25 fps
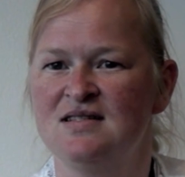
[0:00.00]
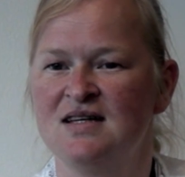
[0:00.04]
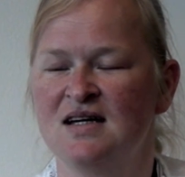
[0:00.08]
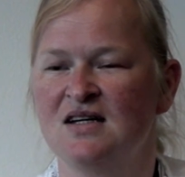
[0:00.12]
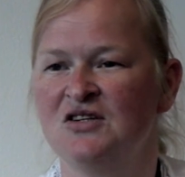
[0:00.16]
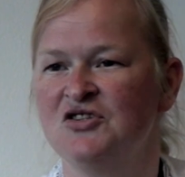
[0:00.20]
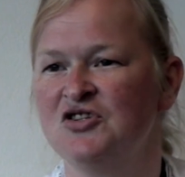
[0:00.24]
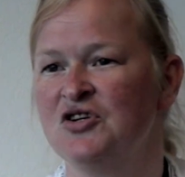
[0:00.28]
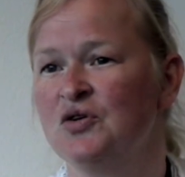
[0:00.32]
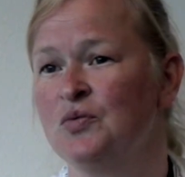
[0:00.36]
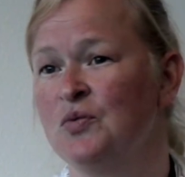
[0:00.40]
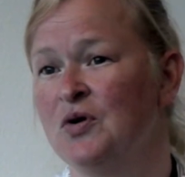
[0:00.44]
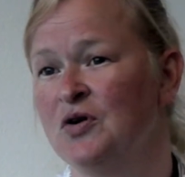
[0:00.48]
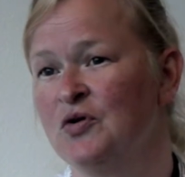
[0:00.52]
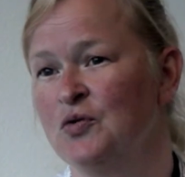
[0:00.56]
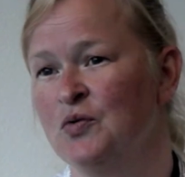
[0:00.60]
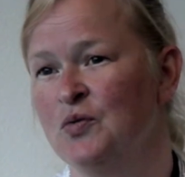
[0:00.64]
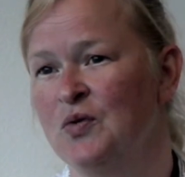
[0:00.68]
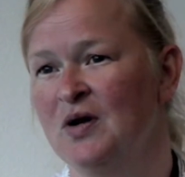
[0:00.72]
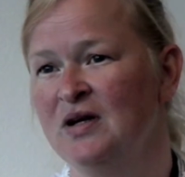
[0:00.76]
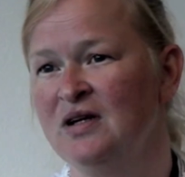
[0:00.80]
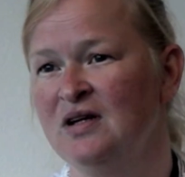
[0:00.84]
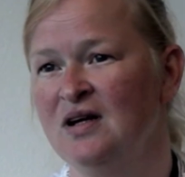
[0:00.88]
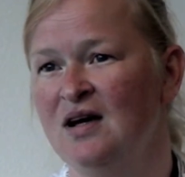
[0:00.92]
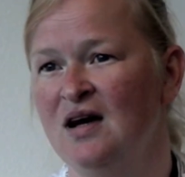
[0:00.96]
Signature
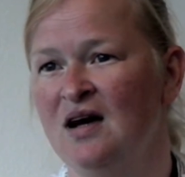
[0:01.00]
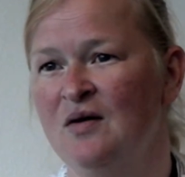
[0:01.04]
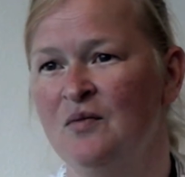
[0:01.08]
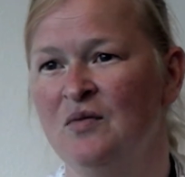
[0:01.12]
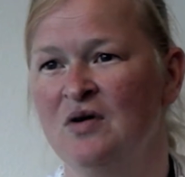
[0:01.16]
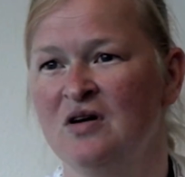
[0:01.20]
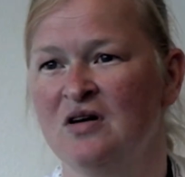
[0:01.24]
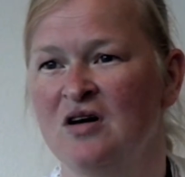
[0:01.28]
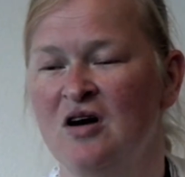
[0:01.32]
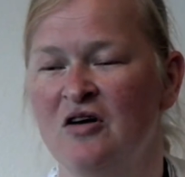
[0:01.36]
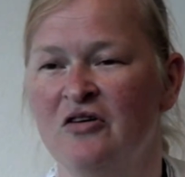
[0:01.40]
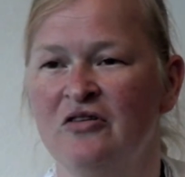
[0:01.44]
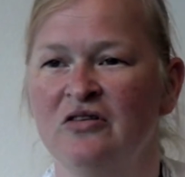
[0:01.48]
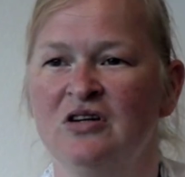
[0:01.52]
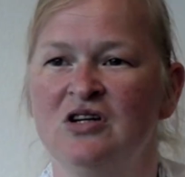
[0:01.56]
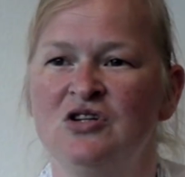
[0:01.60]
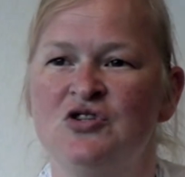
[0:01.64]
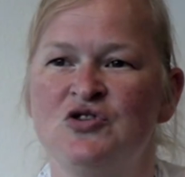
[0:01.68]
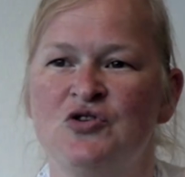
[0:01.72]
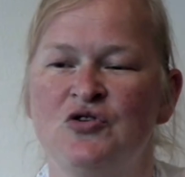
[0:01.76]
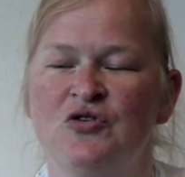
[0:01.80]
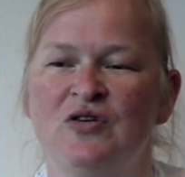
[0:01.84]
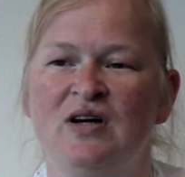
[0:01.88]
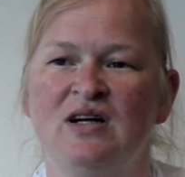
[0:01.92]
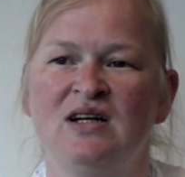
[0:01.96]
101 and we're currently
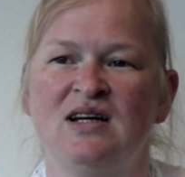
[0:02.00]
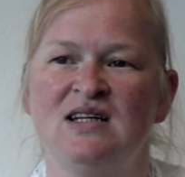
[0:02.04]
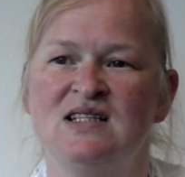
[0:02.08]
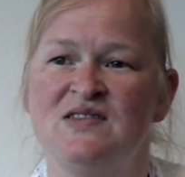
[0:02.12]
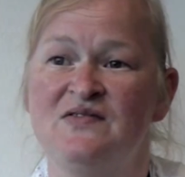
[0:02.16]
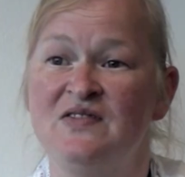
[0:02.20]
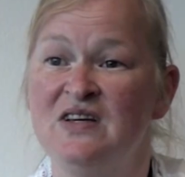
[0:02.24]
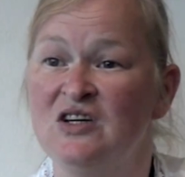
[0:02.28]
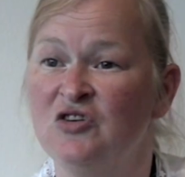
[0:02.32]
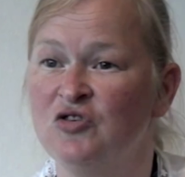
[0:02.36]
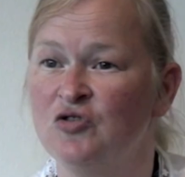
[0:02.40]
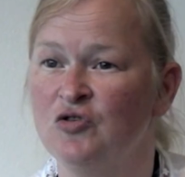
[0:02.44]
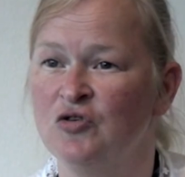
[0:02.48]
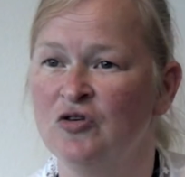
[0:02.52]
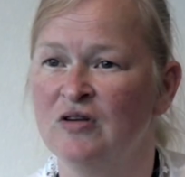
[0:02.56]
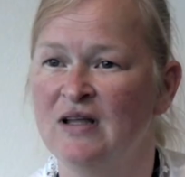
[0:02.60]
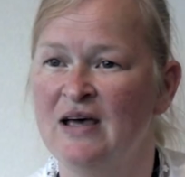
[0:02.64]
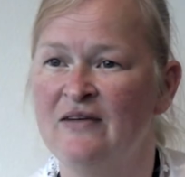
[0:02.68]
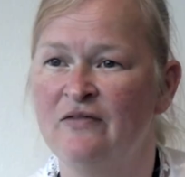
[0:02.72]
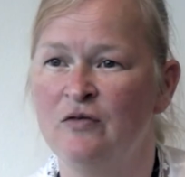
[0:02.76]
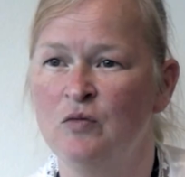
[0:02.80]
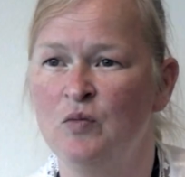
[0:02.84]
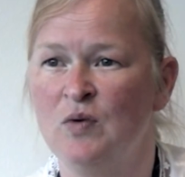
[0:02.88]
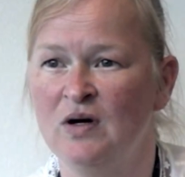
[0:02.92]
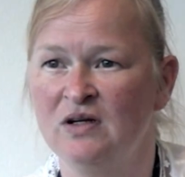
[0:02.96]
doing an SBQ
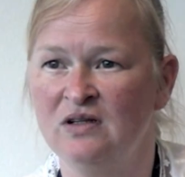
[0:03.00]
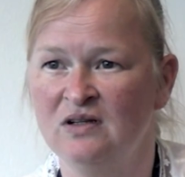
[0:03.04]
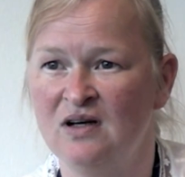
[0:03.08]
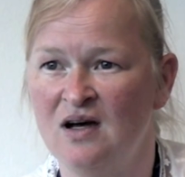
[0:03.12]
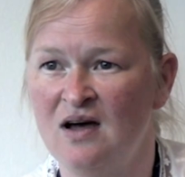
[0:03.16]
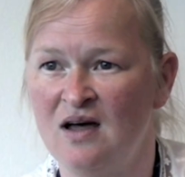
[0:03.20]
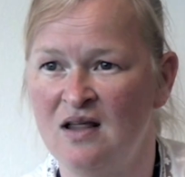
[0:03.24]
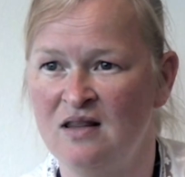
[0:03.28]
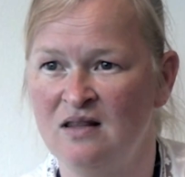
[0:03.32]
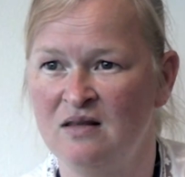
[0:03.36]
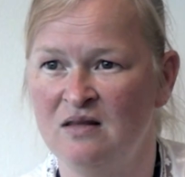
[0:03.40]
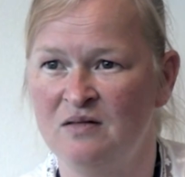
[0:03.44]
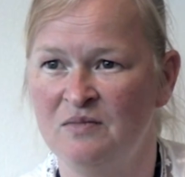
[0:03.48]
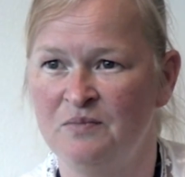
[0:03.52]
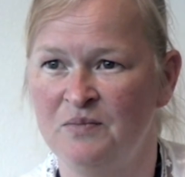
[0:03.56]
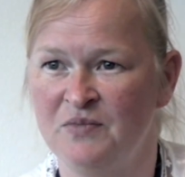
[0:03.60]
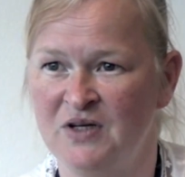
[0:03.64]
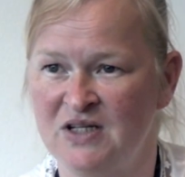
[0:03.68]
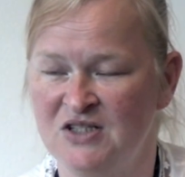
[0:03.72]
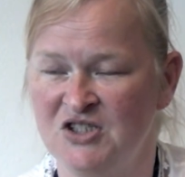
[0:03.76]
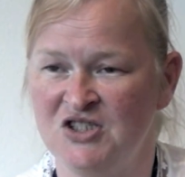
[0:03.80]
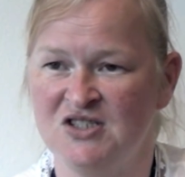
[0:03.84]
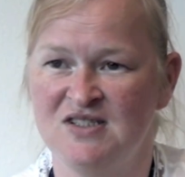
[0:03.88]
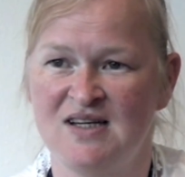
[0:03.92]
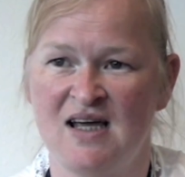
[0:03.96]
Level 1 in
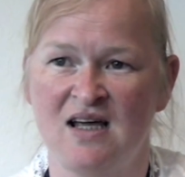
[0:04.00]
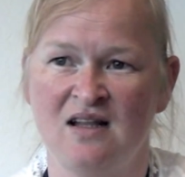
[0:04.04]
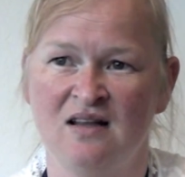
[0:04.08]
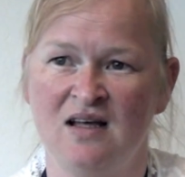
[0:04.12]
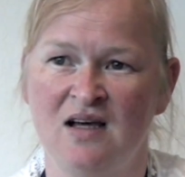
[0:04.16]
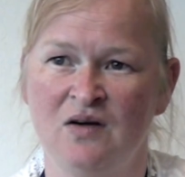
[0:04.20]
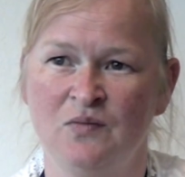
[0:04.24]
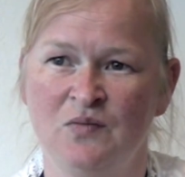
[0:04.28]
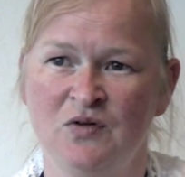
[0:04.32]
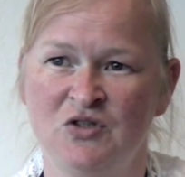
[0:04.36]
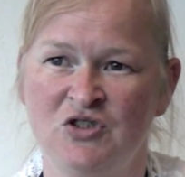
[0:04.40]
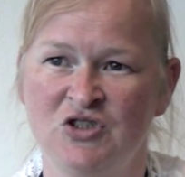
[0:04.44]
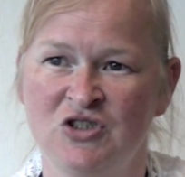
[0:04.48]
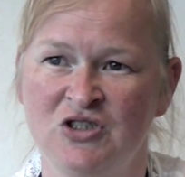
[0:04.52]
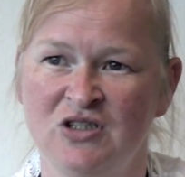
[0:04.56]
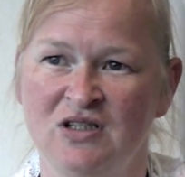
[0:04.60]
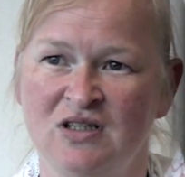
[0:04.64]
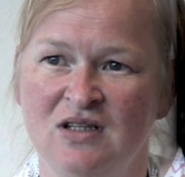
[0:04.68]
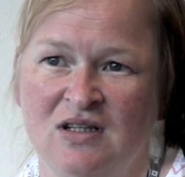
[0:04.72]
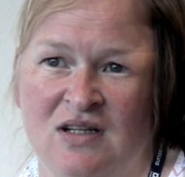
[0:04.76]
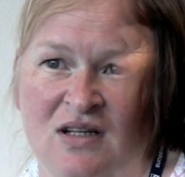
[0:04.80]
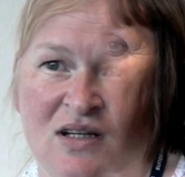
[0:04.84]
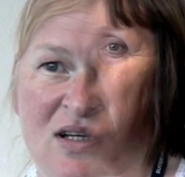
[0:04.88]
British Sign Language.